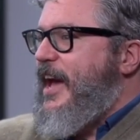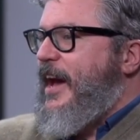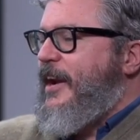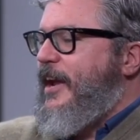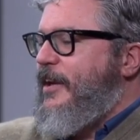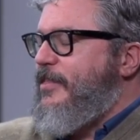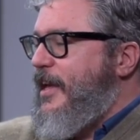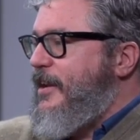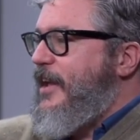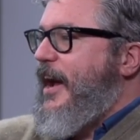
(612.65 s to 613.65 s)
And
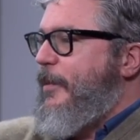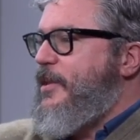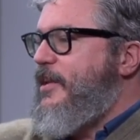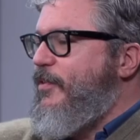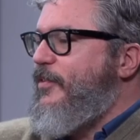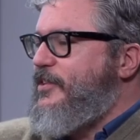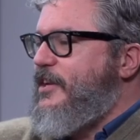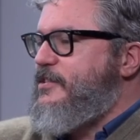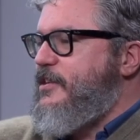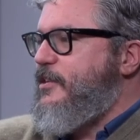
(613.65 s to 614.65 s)
yeah, I mean, even if it
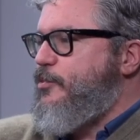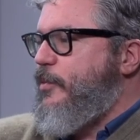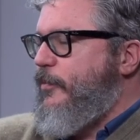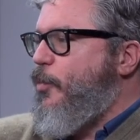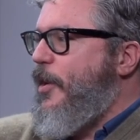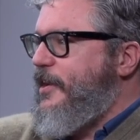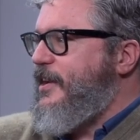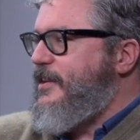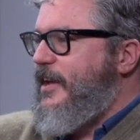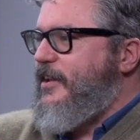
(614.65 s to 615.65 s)
does lead to sort of a
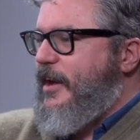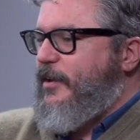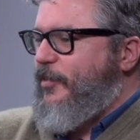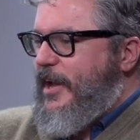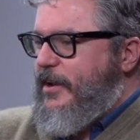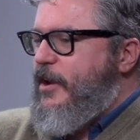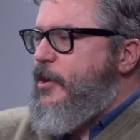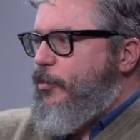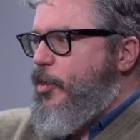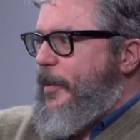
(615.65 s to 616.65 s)
Walking Dead kind of like
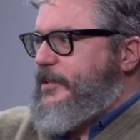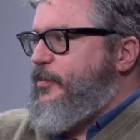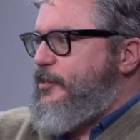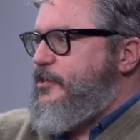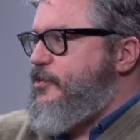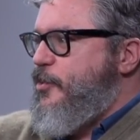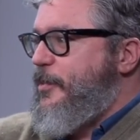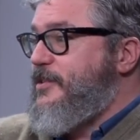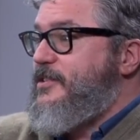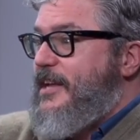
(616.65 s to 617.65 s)
robots versus
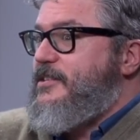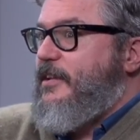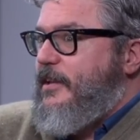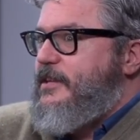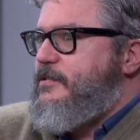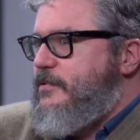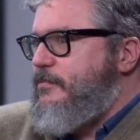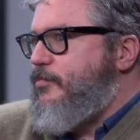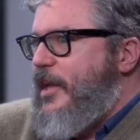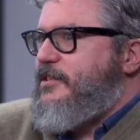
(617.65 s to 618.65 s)
humans, that's
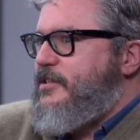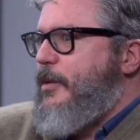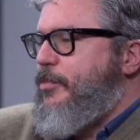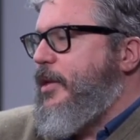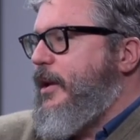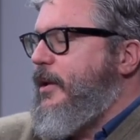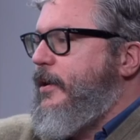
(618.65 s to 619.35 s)
something,